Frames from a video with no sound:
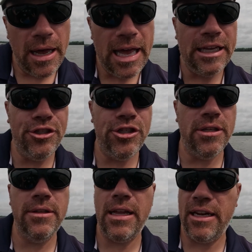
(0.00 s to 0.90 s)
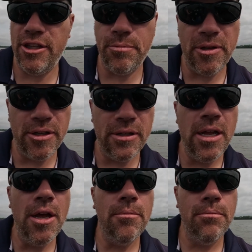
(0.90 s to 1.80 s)
engine that has been
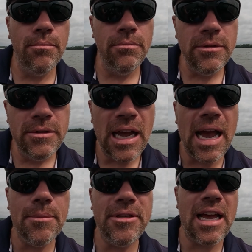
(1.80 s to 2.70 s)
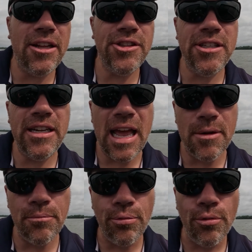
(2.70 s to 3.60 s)
time tested
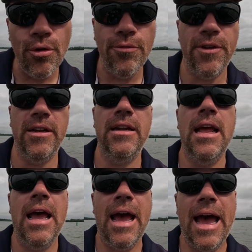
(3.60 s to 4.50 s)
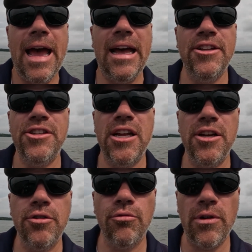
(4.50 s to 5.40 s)
and proven as
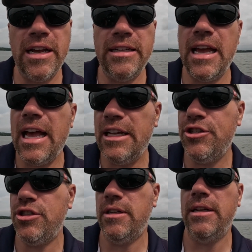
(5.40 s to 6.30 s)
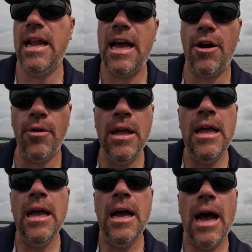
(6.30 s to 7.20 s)
a great engine. Now,
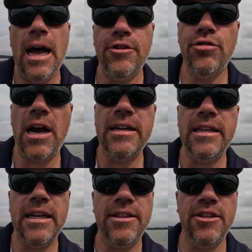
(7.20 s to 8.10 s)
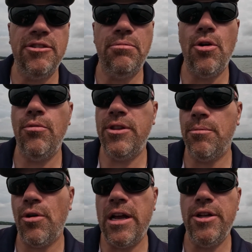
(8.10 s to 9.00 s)
I tried to get this boat with the
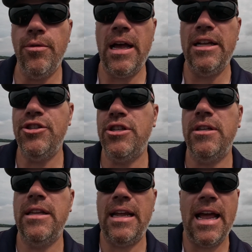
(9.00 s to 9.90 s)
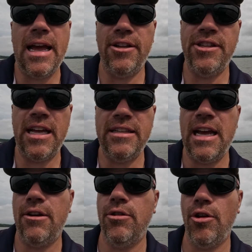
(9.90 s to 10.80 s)
brand new engine that has that
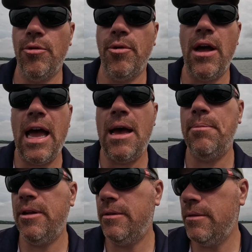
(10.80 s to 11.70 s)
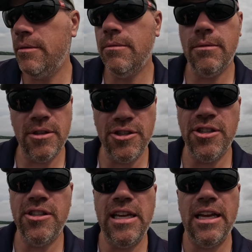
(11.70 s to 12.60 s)
downloadable app, and this
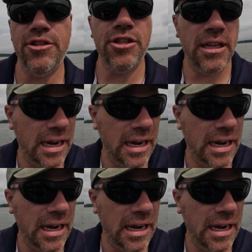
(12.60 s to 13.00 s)
is the engine